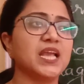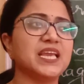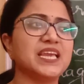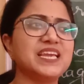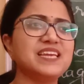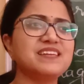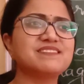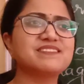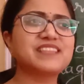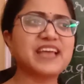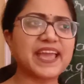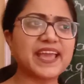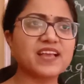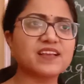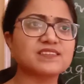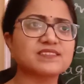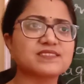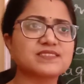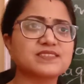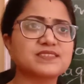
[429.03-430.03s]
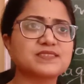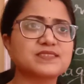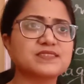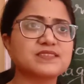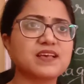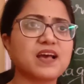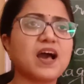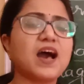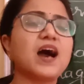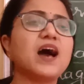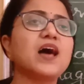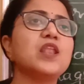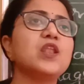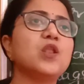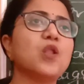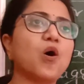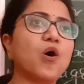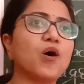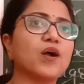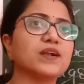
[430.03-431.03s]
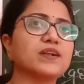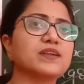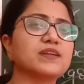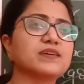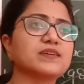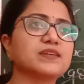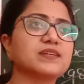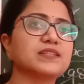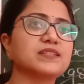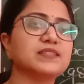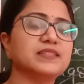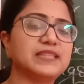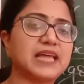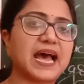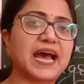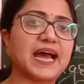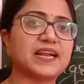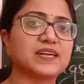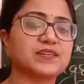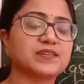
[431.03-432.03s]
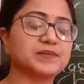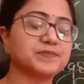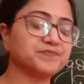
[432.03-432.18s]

he thinks a lot that